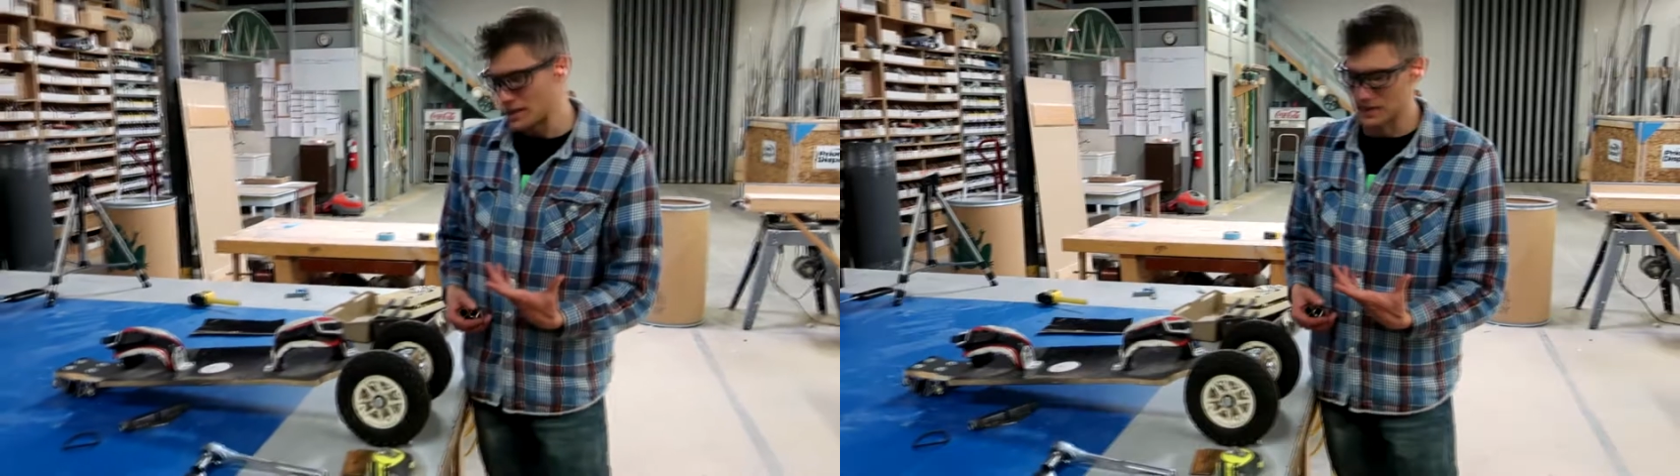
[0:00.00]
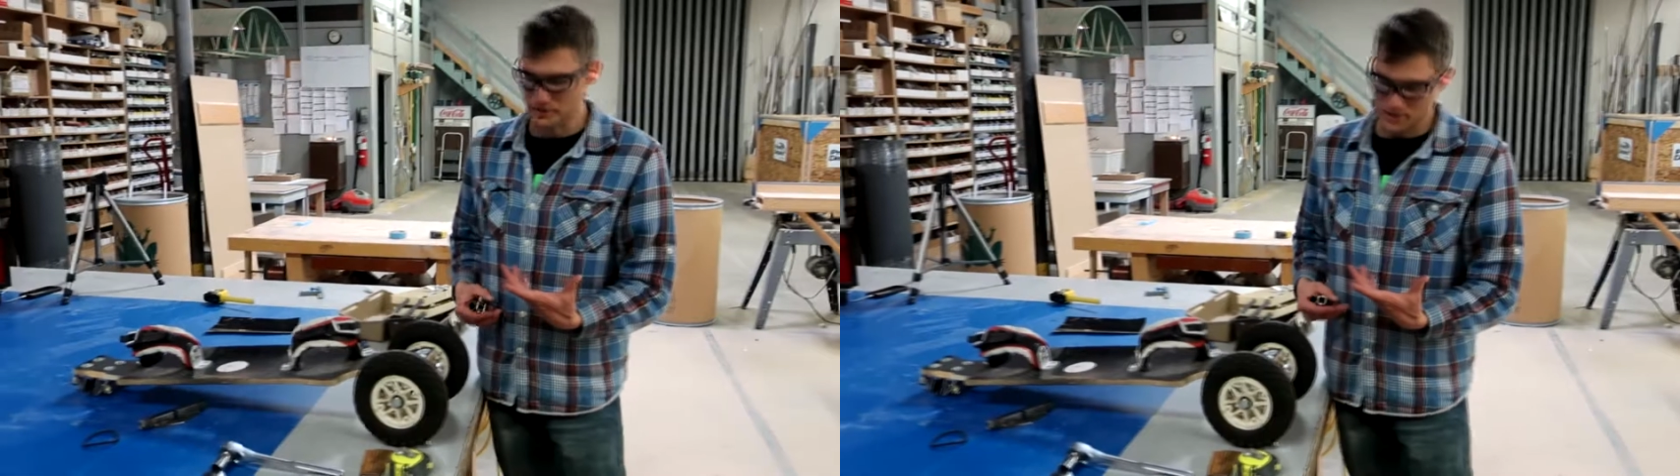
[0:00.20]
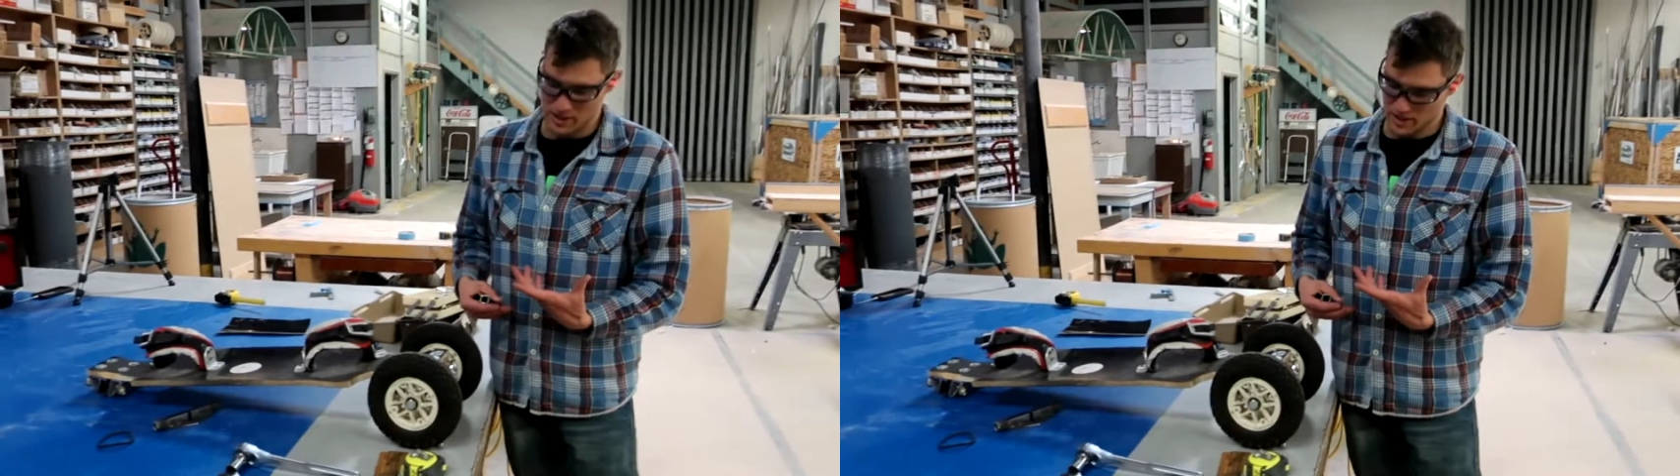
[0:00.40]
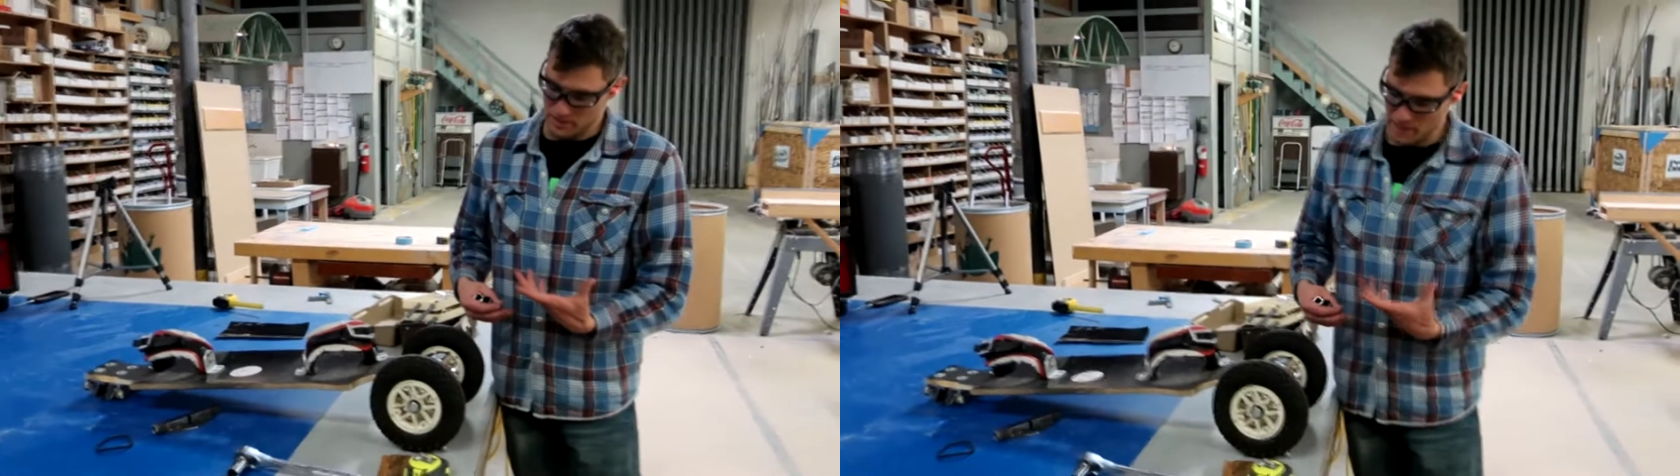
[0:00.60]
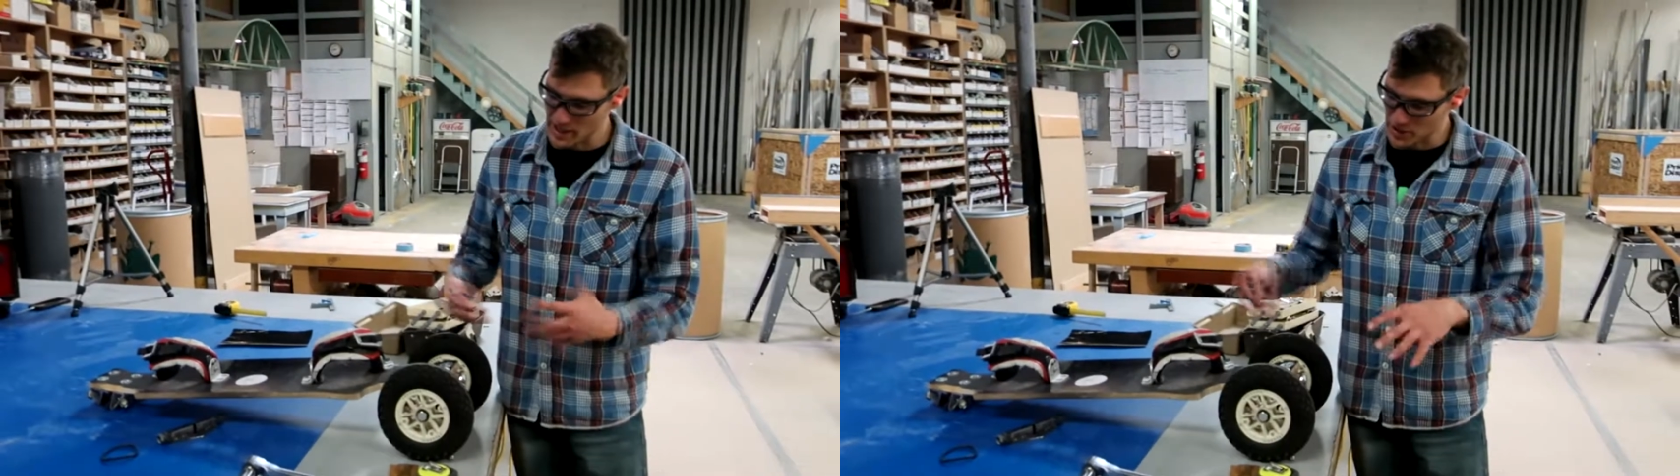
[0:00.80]
and
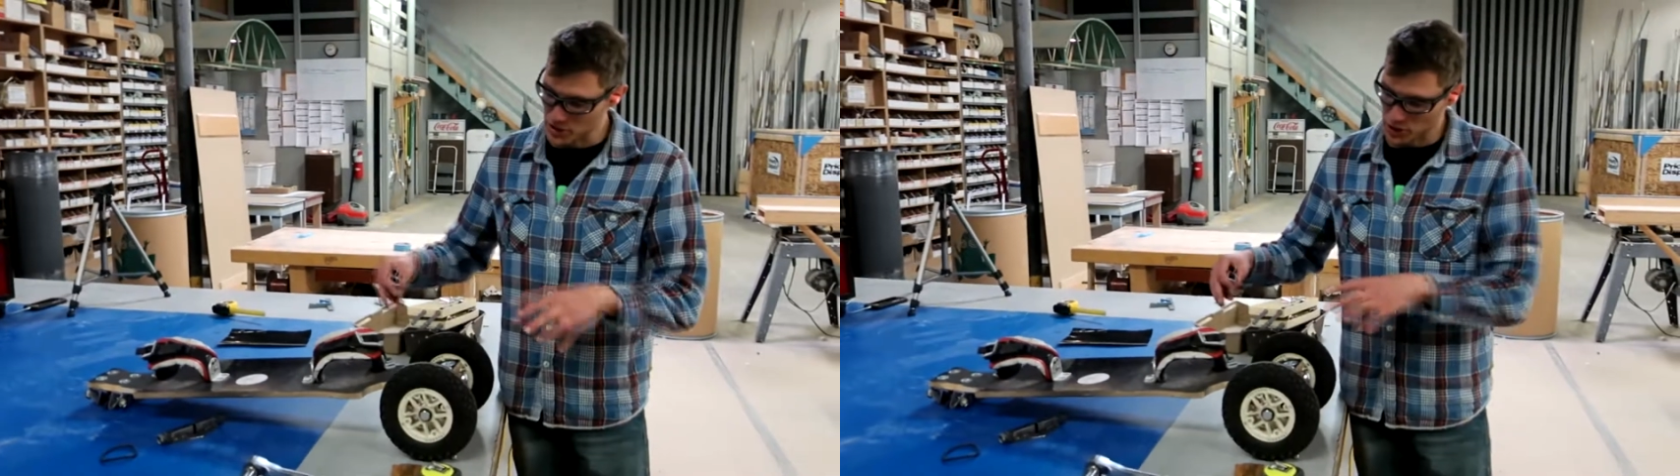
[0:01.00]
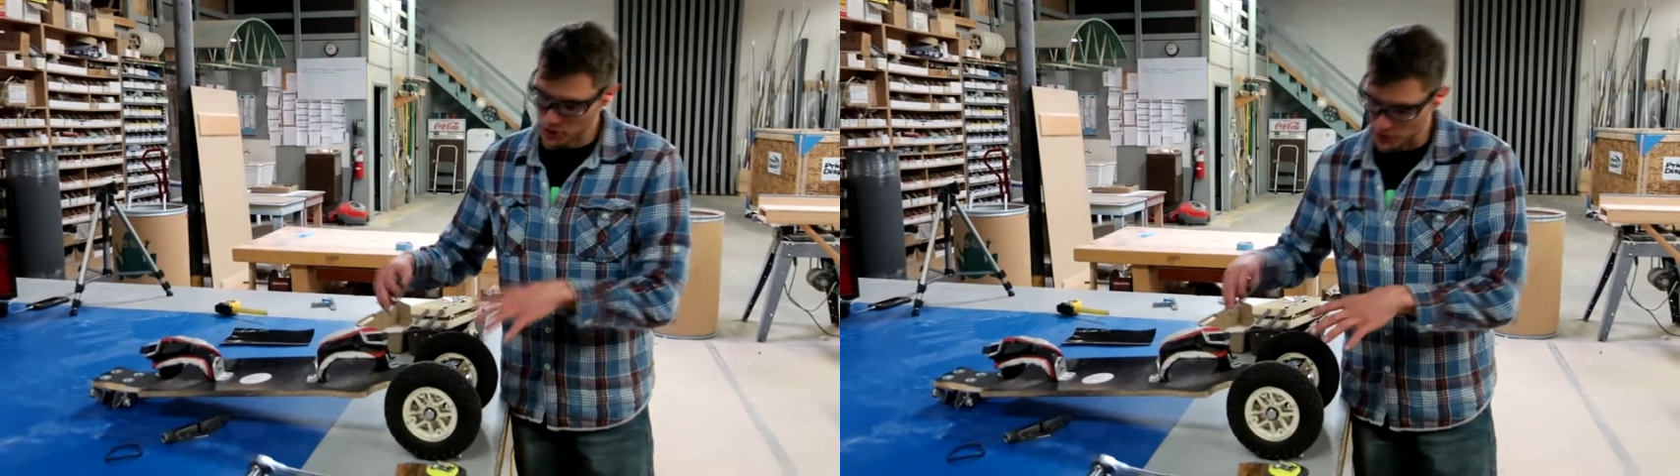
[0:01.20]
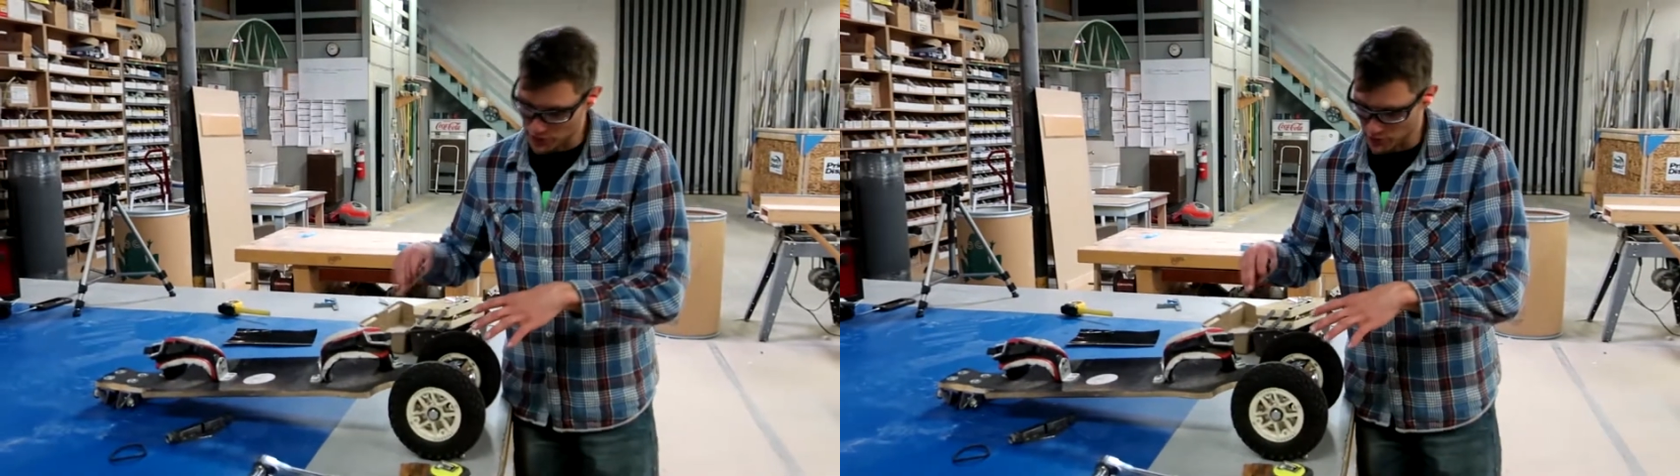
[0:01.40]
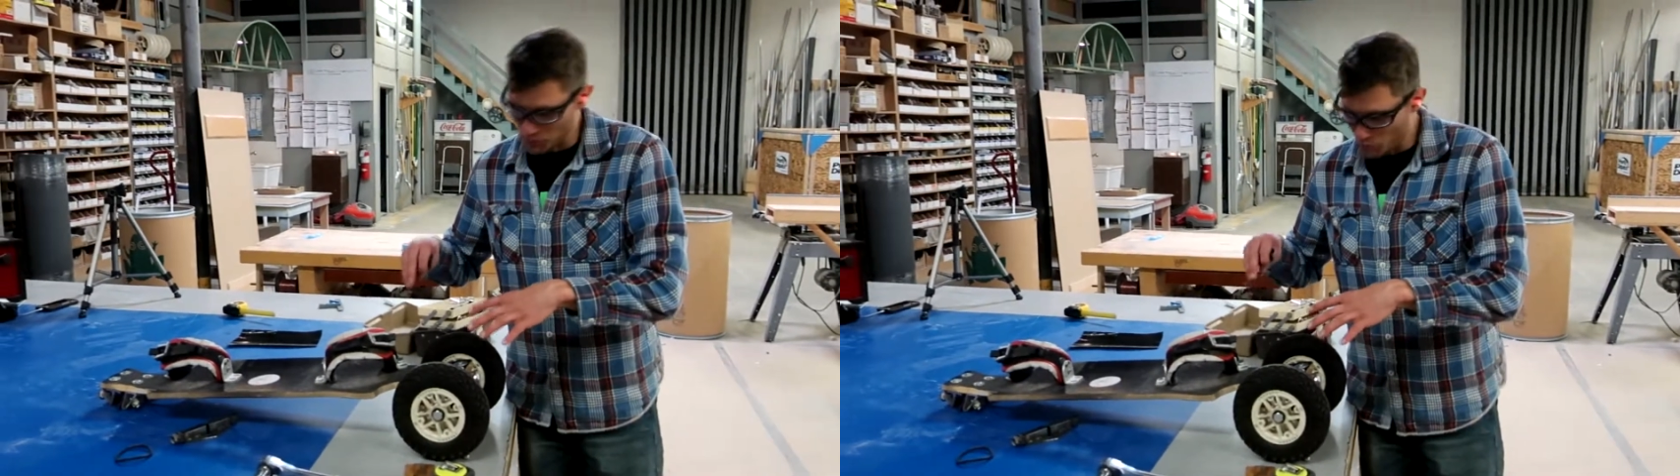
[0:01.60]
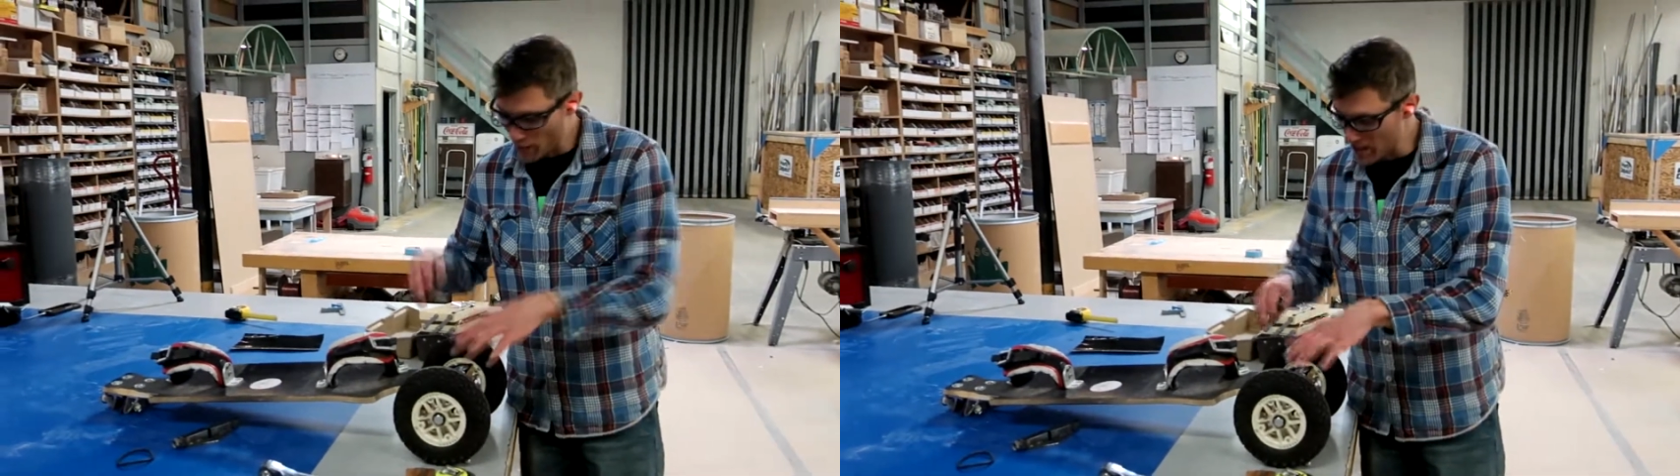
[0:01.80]
making sure that your
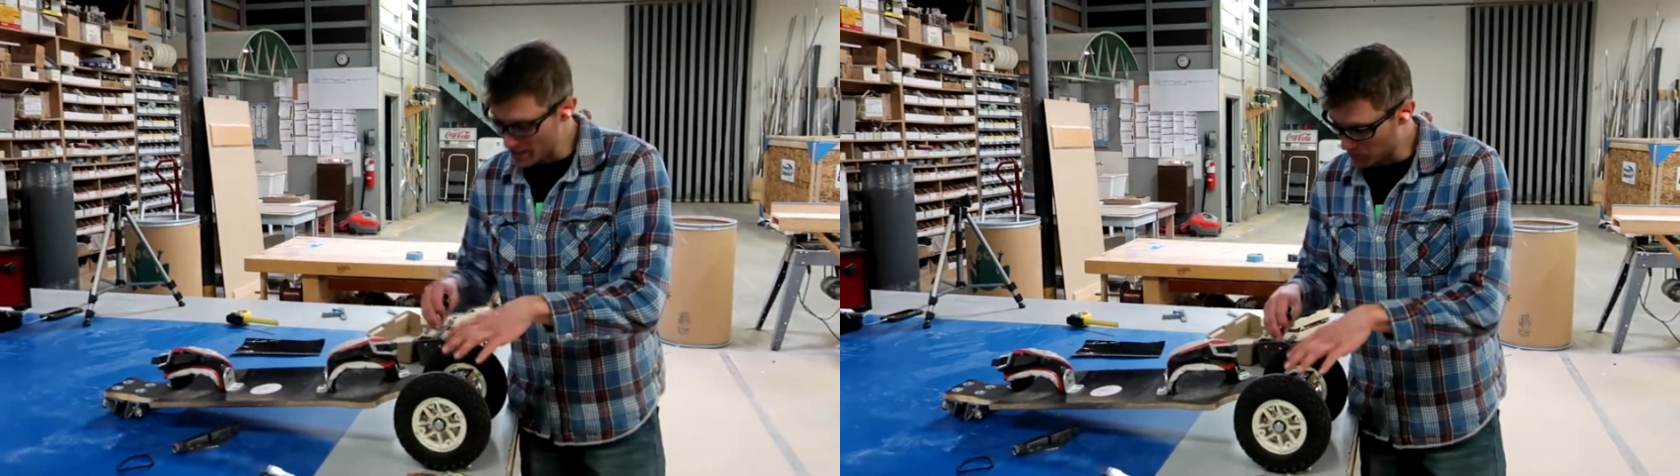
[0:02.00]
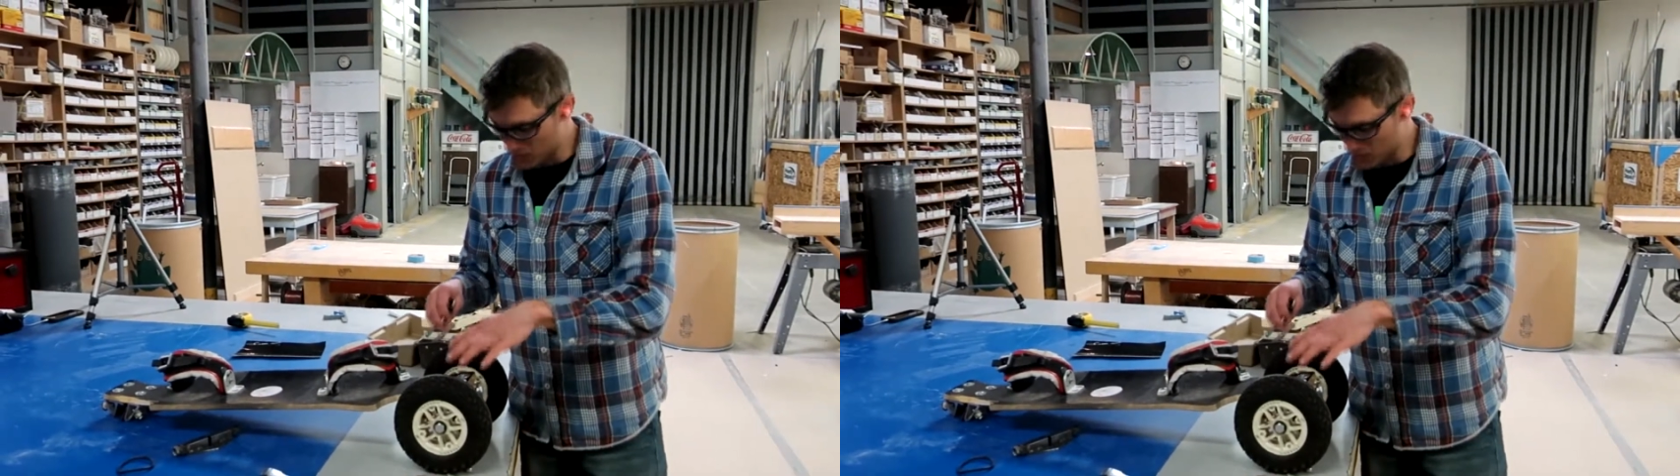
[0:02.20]
weight